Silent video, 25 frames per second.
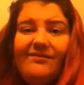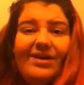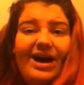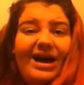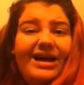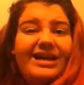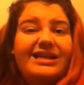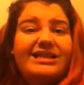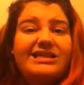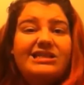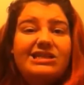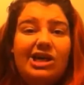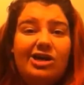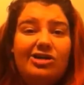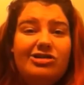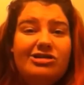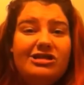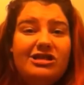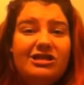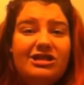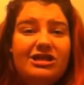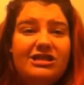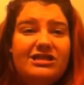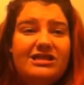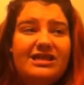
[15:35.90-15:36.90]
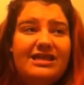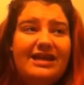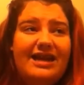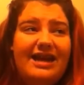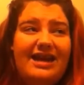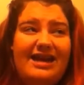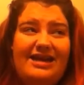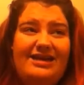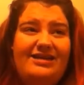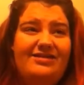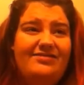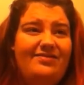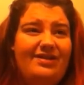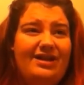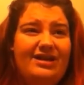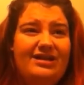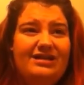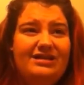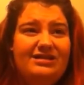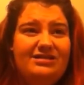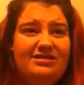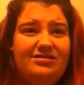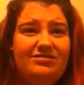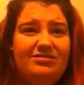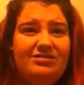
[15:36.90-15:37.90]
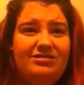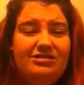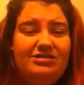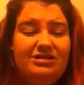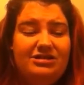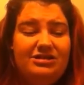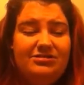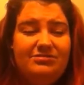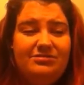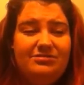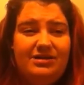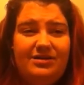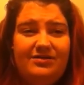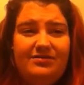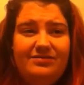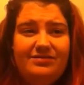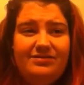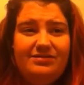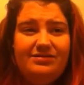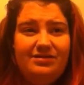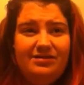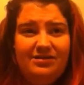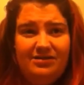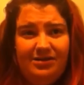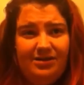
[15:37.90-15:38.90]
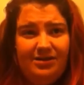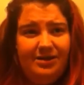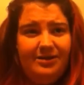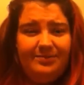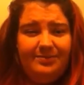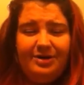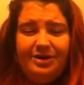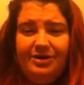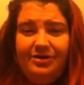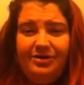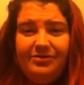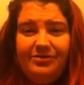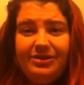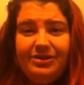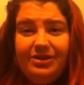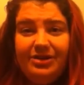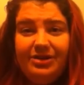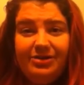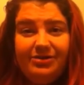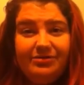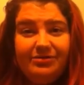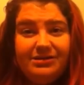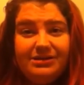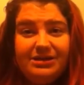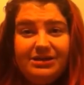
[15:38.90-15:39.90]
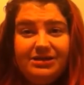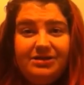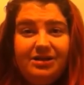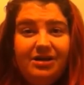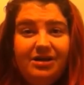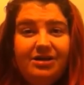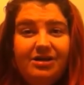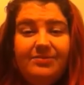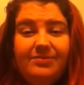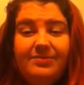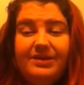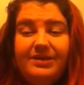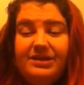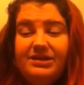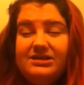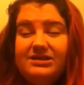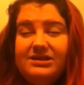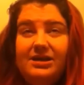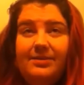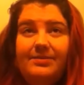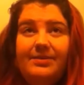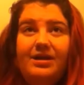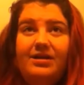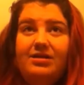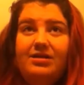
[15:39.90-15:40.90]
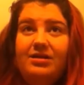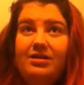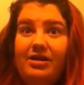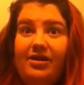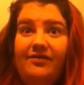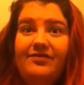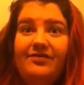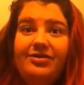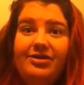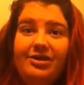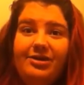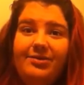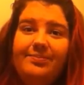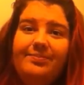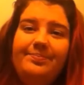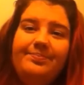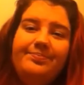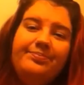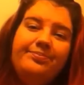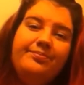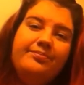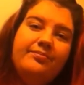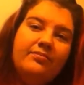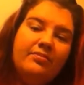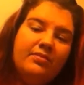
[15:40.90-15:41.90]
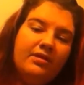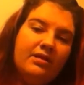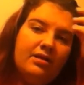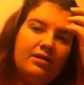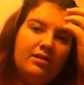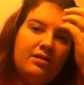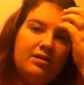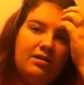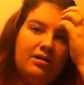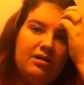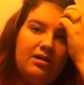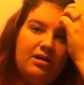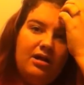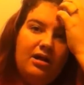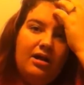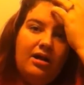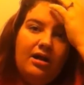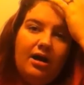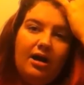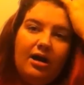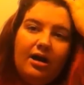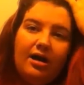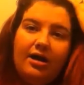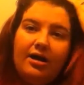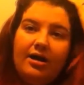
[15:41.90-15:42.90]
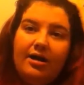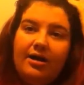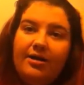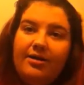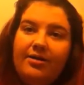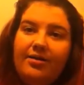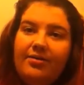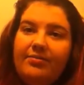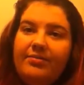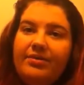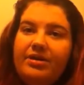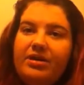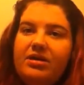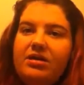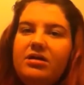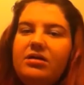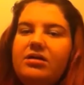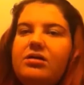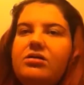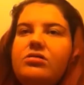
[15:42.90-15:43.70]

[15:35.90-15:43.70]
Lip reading: Viney sausages, and I hated Viney sausages when I was pregnant with the other ones and younger, but this time I love them. I